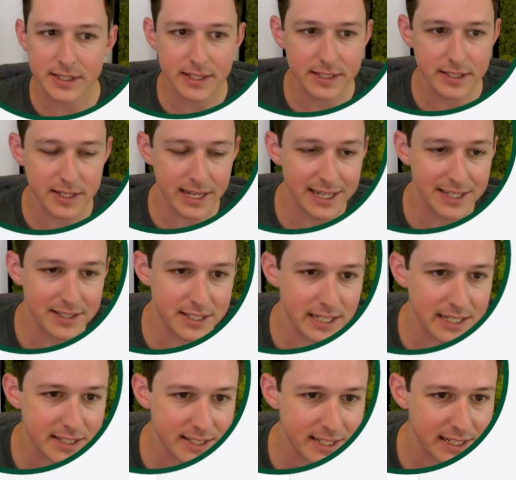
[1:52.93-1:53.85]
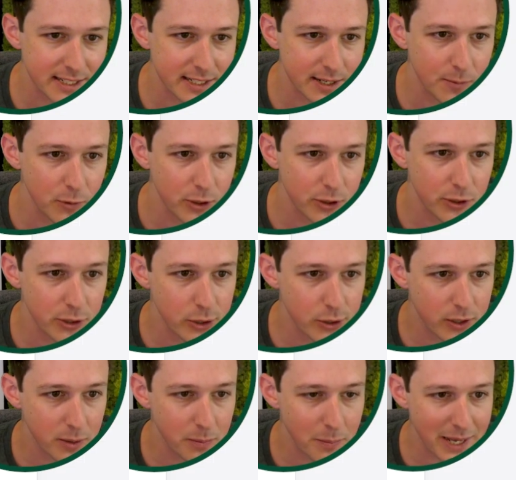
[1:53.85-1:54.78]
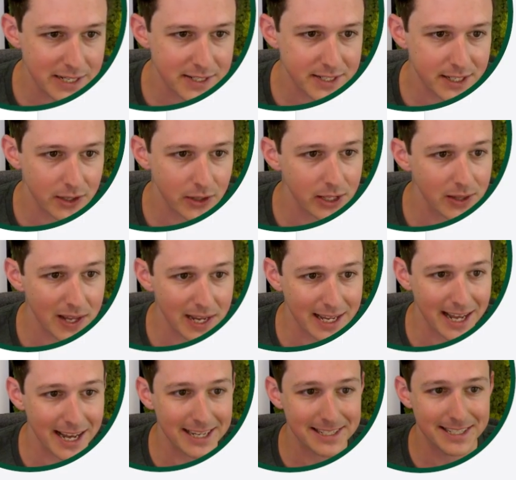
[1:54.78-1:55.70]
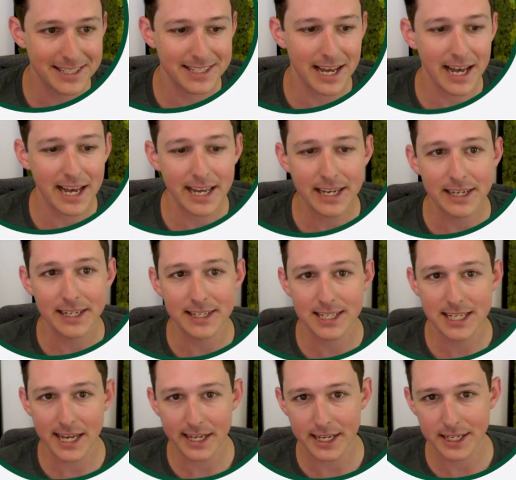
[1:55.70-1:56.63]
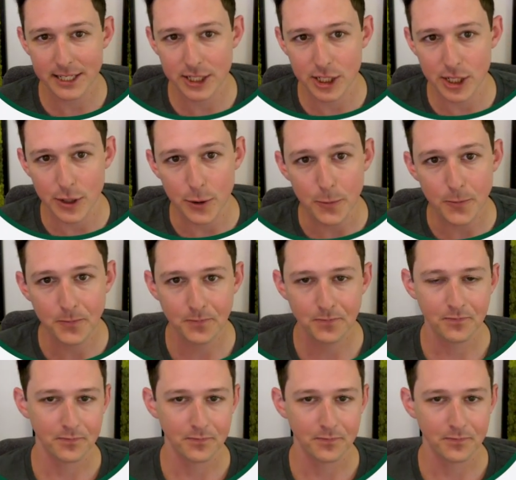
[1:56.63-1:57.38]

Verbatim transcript: This exists as someone who you can basically like assign a ticket to.